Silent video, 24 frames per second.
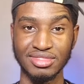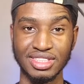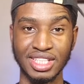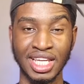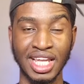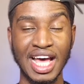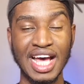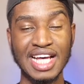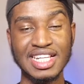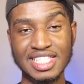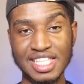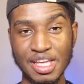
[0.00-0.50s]
the
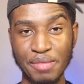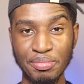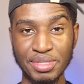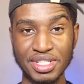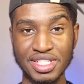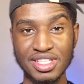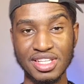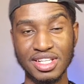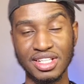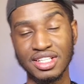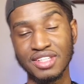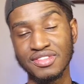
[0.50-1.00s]
last
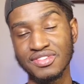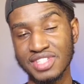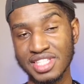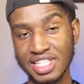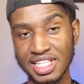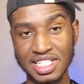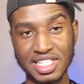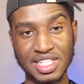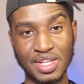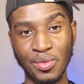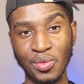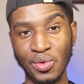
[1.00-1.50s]
episode of
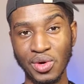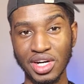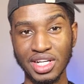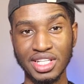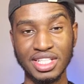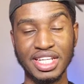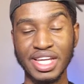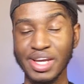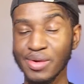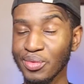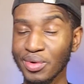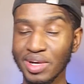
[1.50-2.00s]
season 1
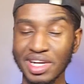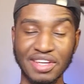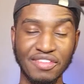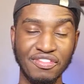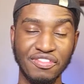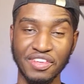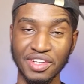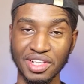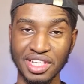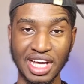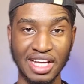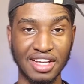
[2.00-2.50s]
didn't really
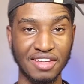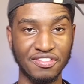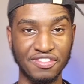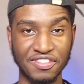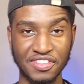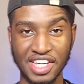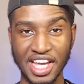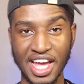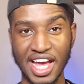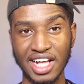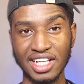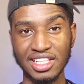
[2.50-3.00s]
feel like a
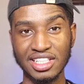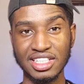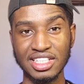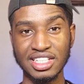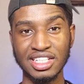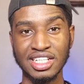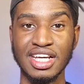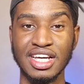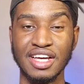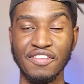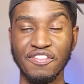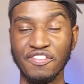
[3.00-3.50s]
finale.
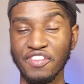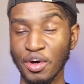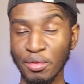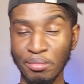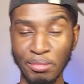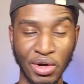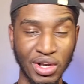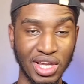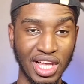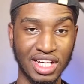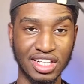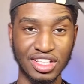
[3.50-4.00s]
It felt
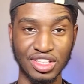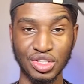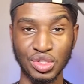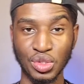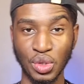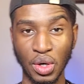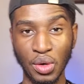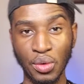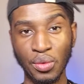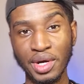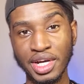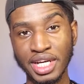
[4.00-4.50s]
more like a
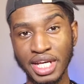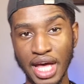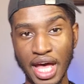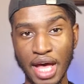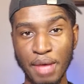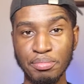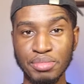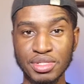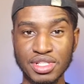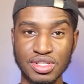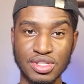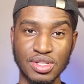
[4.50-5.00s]
throwaway
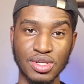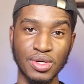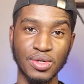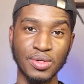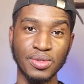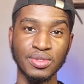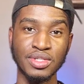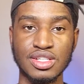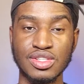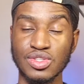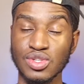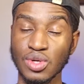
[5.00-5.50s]

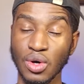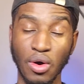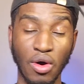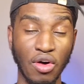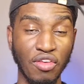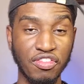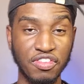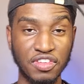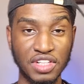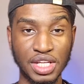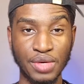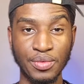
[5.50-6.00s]
episode. So
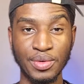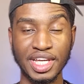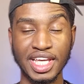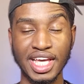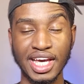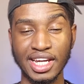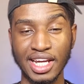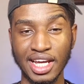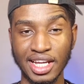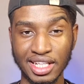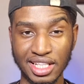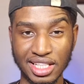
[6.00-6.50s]
hopefully we
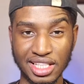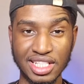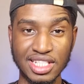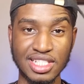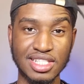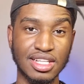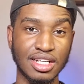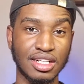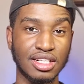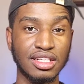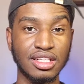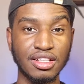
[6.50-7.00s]
get at least
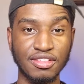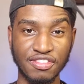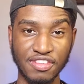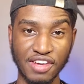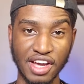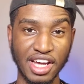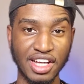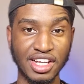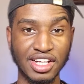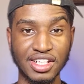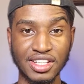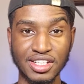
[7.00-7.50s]
a
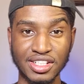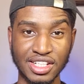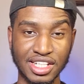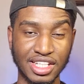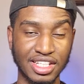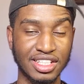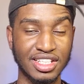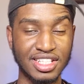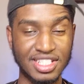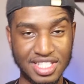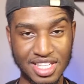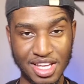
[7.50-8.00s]
cliffhanger
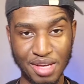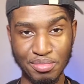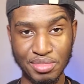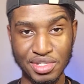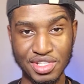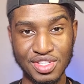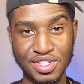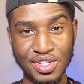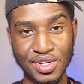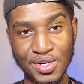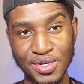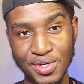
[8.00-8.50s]
in this
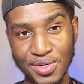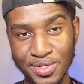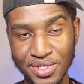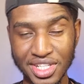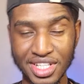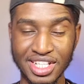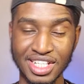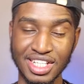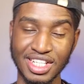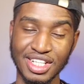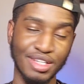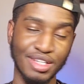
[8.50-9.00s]
episode,
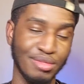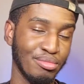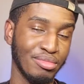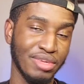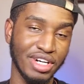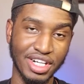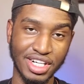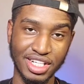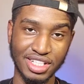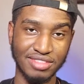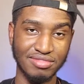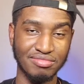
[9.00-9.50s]

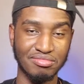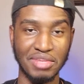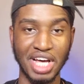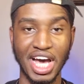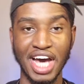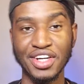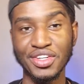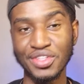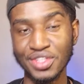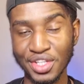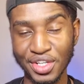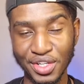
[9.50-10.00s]
but
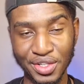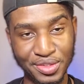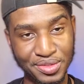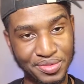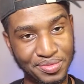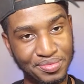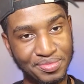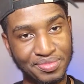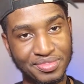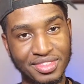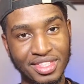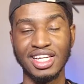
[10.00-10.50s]
I don't know.
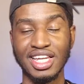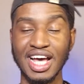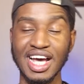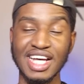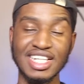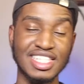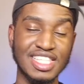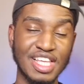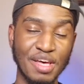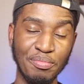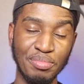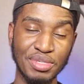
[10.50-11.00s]

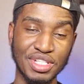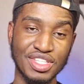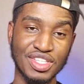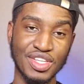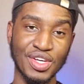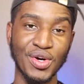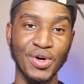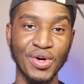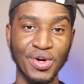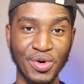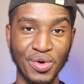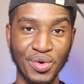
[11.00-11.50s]
Last
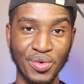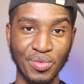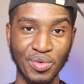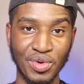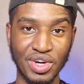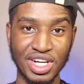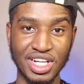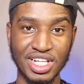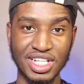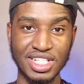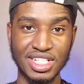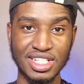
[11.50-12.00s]
episode
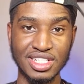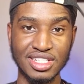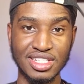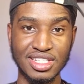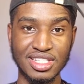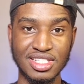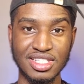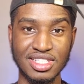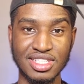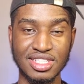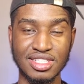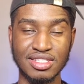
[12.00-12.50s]

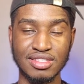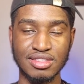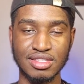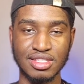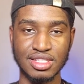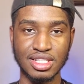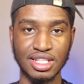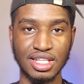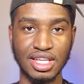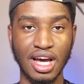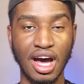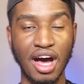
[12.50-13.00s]
was
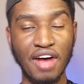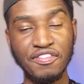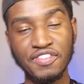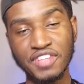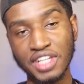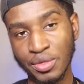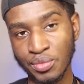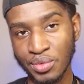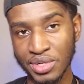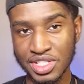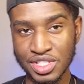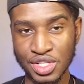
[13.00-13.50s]

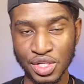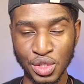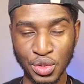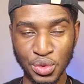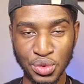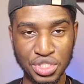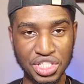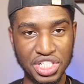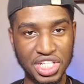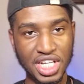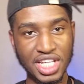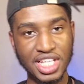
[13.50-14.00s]
conflict
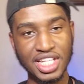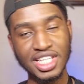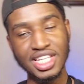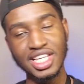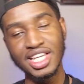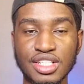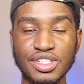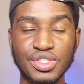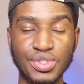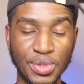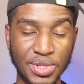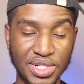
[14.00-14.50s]
resolution.
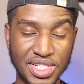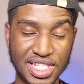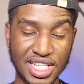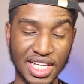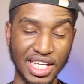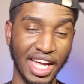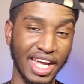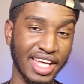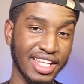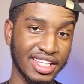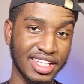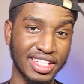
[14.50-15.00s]
Towards the
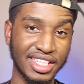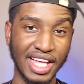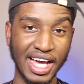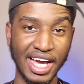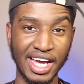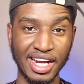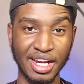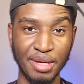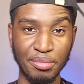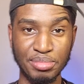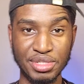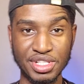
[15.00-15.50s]
end of that
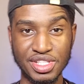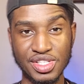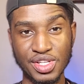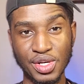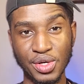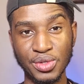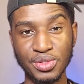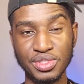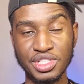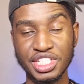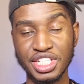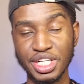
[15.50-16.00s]

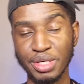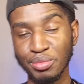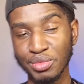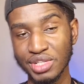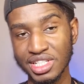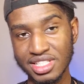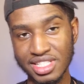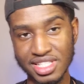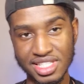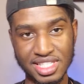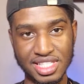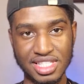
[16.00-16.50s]
episode, Jim went
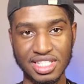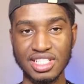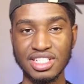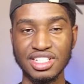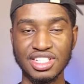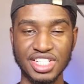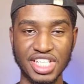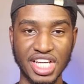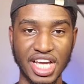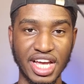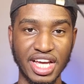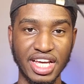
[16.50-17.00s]
to see
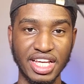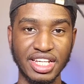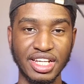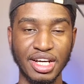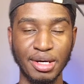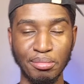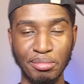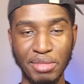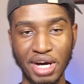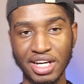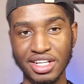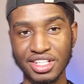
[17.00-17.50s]
Jen
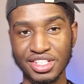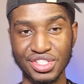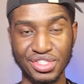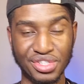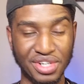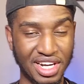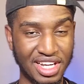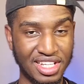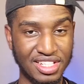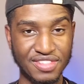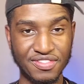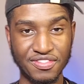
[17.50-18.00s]
about a
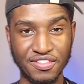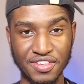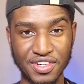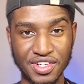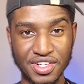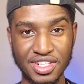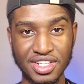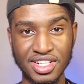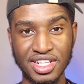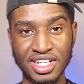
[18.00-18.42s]
transfer.